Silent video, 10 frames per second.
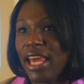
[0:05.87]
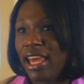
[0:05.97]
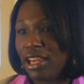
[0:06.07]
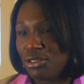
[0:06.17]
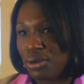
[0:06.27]

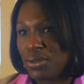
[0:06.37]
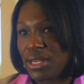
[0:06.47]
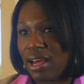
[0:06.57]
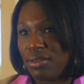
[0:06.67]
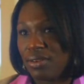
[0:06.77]
Intro to
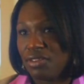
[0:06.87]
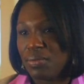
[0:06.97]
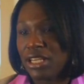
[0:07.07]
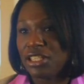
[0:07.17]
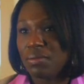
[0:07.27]
Health
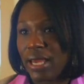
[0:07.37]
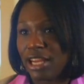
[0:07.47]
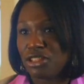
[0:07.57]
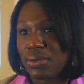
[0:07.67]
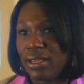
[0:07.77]
Information
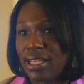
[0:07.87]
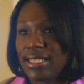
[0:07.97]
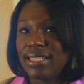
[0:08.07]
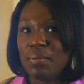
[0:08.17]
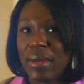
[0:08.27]
Management. This
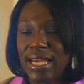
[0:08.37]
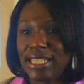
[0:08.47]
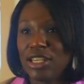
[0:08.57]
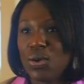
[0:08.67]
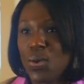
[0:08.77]
is the
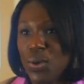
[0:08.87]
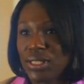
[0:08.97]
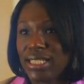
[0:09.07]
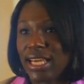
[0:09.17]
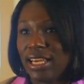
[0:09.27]
basic
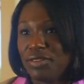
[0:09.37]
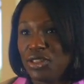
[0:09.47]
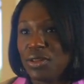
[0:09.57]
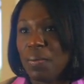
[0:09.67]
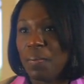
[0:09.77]
course that gives
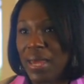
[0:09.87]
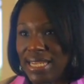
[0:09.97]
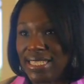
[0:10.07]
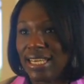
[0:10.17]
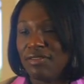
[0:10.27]
you the
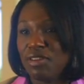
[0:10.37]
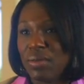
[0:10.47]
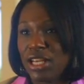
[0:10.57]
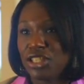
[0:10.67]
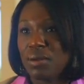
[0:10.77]
basic
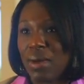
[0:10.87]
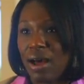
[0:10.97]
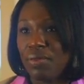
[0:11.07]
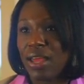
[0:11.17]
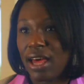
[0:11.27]
information
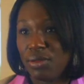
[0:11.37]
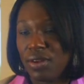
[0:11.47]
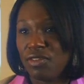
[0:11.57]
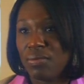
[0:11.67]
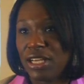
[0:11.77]
about the health
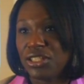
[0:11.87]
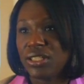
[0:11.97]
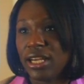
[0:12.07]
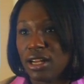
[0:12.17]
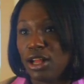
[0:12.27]
information
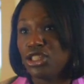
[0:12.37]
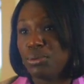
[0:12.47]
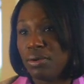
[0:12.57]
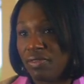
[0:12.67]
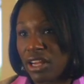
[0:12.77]
technology
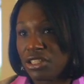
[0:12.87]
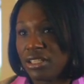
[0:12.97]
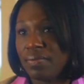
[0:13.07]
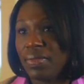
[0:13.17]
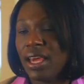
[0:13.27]

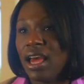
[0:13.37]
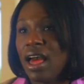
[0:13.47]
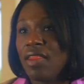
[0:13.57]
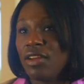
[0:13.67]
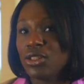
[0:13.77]
profession.
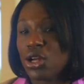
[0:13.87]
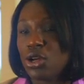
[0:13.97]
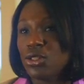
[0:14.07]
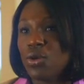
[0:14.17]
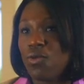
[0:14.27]
There's
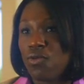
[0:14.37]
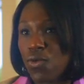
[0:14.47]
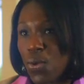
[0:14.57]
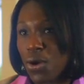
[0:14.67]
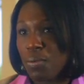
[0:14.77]
also
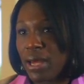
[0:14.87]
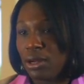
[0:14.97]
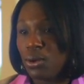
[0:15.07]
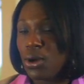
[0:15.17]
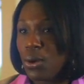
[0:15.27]
four
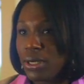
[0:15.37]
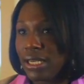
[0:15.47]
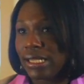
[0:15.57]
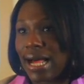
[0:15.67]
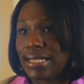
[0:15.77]
medical coding
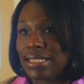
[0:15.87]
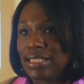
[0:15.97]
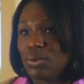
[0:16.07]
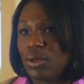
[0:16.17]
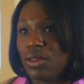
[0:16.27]

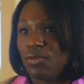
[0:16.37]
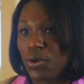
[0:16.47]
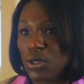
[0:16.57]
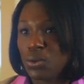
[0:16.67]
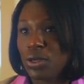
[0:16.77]
classes, with the
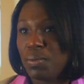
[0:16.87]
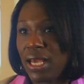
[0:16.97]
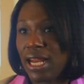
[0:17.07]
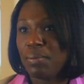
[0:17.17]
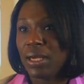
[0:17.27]
first one
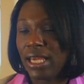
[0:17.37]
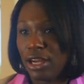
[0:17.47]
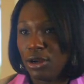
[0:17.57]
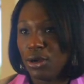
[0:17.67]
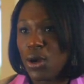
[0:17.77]
being a
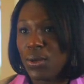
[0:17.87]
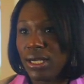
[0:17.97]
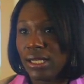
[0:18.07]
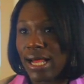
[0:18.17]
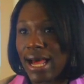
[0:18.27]
beginner
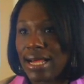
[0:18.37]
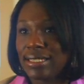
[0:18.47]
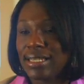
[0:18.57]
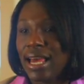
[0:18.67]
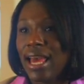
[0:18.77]
coding class,